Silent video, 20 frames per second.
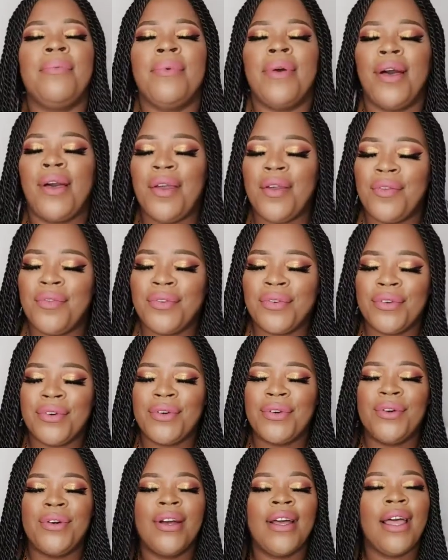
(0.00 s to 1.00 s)

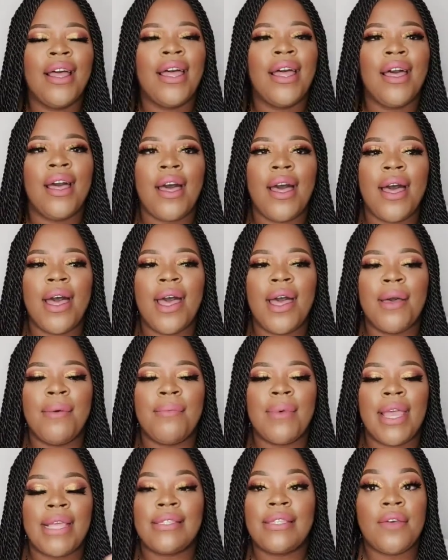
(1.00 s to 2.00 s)
Overall,
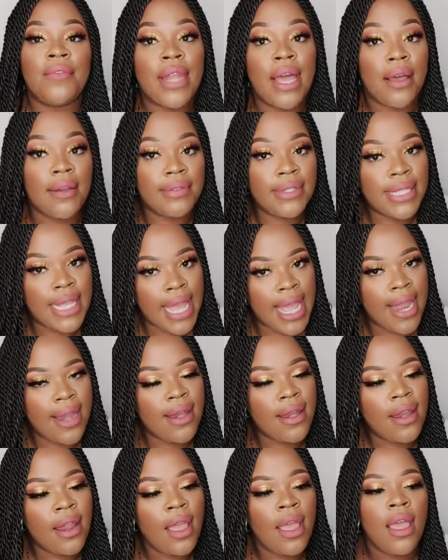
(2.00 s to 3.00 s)
a 7 out of
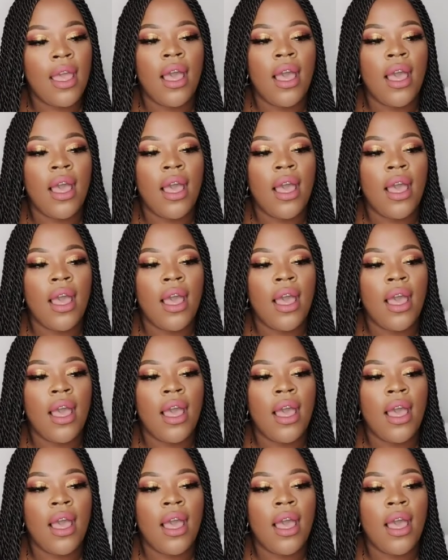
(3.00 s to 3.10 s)
10.